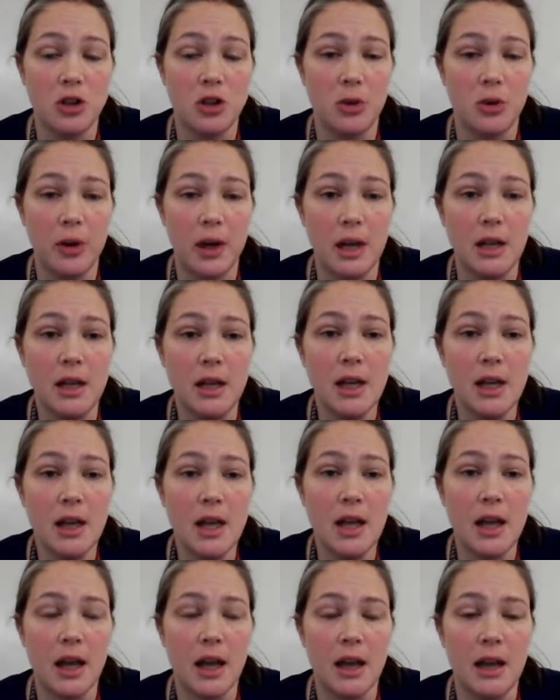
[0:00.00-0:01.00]
to it.
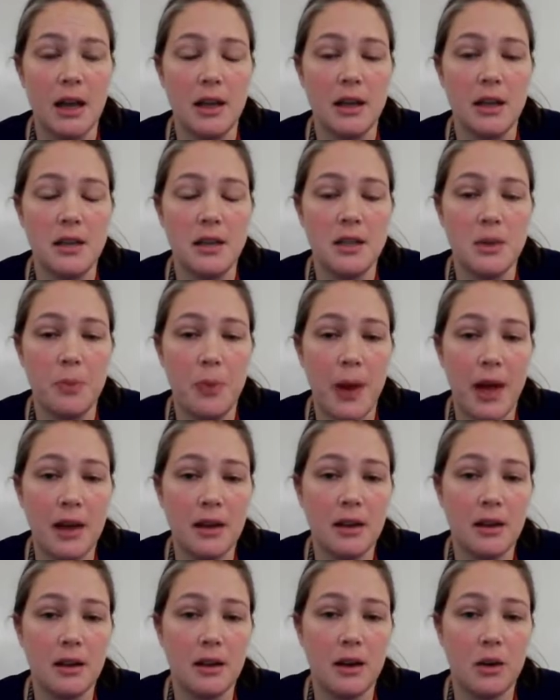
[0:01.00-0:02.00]
And
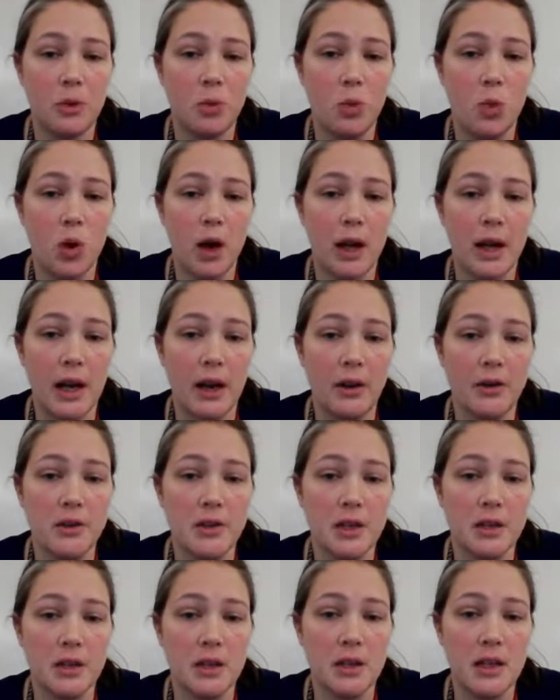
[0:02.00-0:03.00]
depending on what else
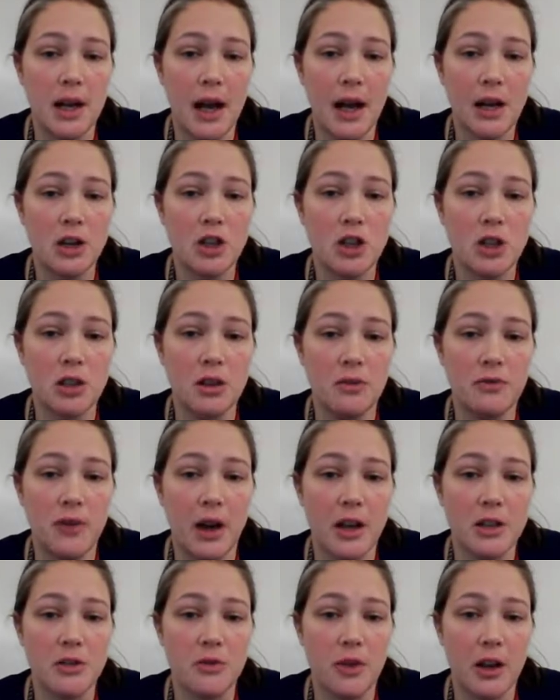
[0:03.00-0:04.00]
is attached to the
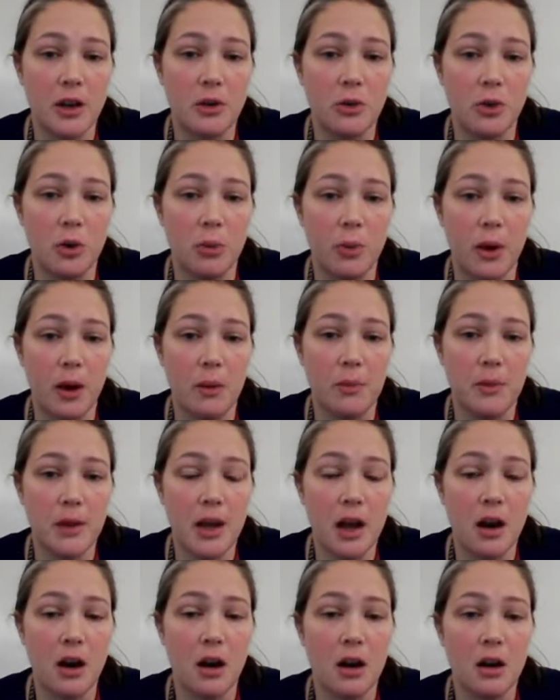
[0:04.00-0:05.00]
phosphate group up
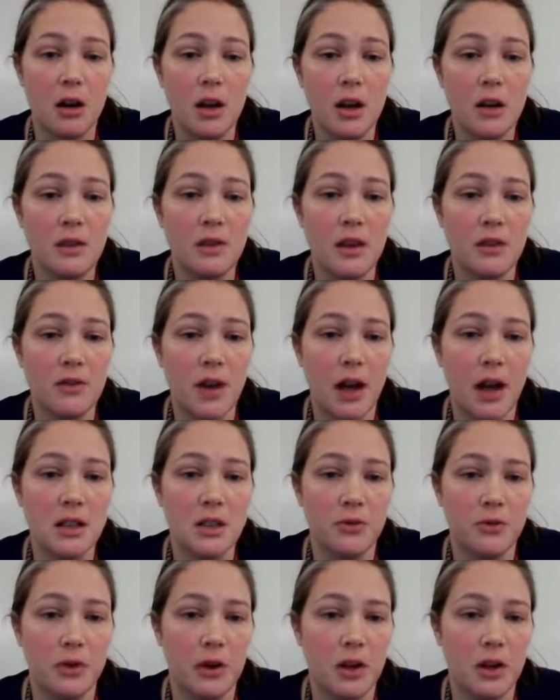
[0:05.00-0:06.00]
there, they've got
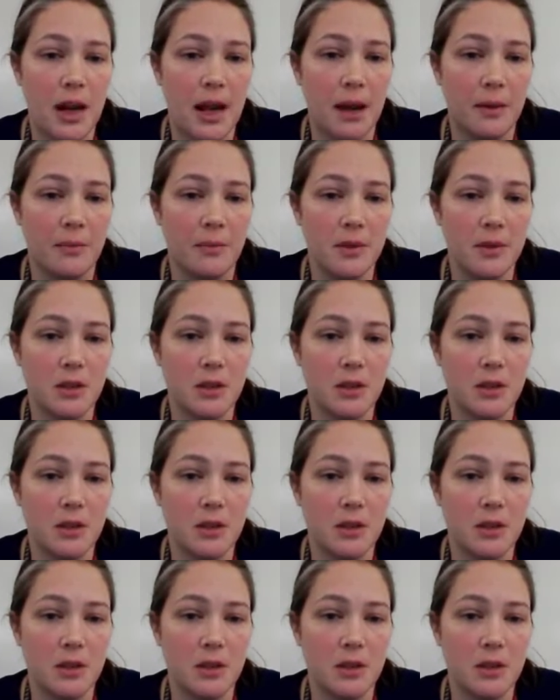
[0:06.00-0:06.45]
different names.